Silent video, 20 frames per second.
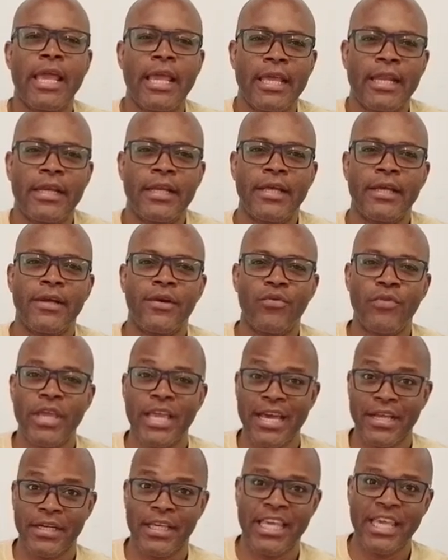And we
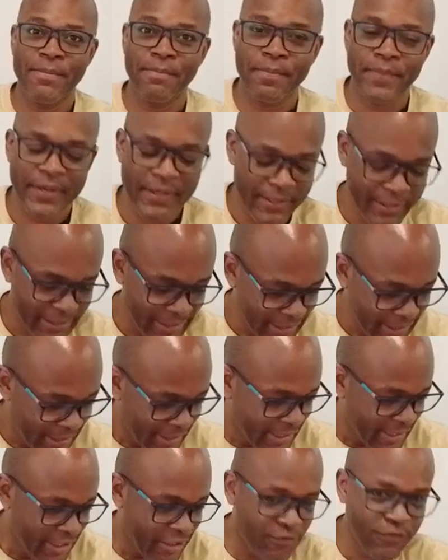gotta keep
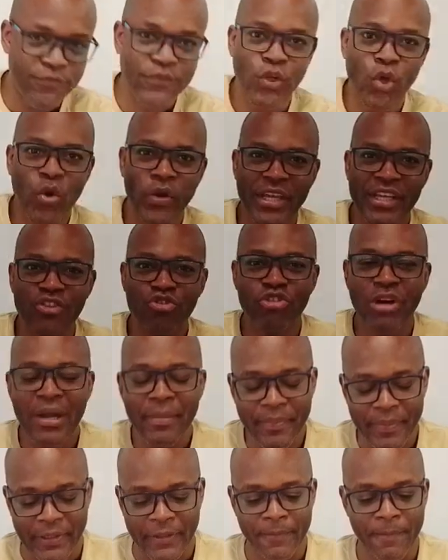the vlogging
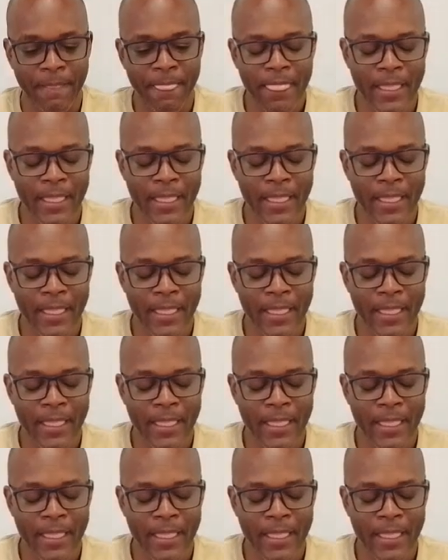dropping.